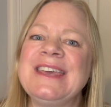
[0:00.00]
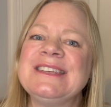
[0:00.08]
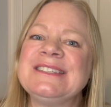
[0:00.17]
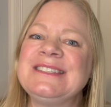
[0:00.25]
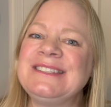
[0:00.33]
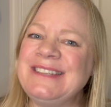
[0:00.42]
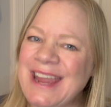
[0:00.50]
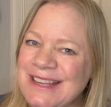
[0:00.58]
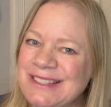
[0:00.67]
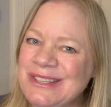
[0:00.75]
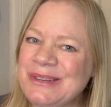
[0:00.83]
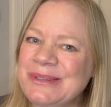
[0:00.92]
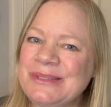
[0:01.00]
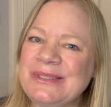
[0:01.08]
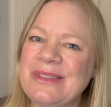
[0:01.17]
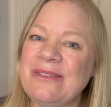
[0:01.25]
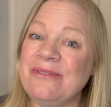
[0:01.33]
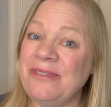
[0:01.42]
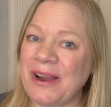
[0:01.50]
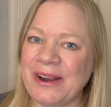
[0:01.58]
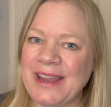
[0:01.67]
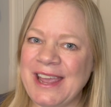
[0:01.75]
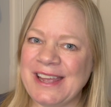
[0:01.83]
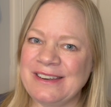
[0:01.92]
Stay tuned to the
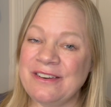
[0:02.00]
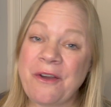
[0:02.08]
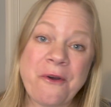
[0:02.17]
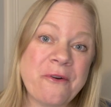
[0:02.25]
very end